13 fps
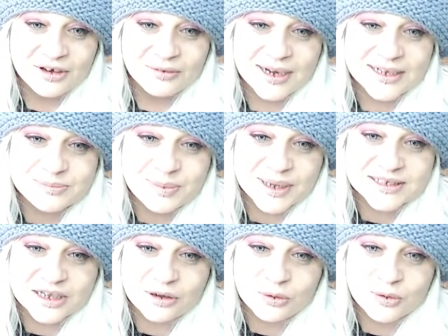Raised
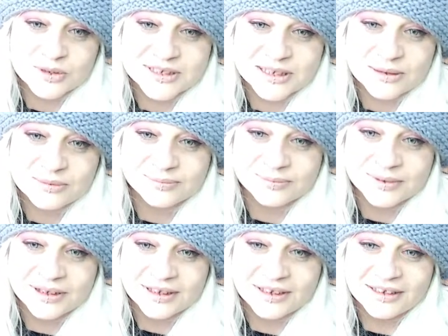beds are awesome.
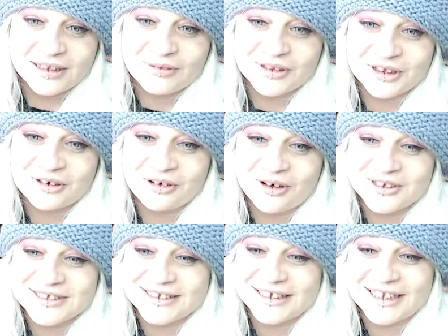Loving the
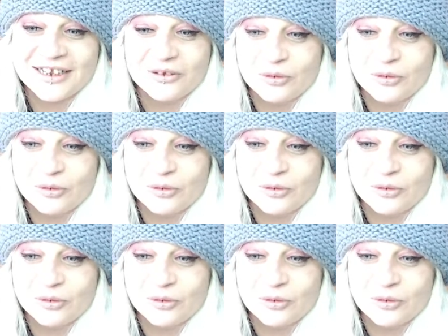crows and the kitty.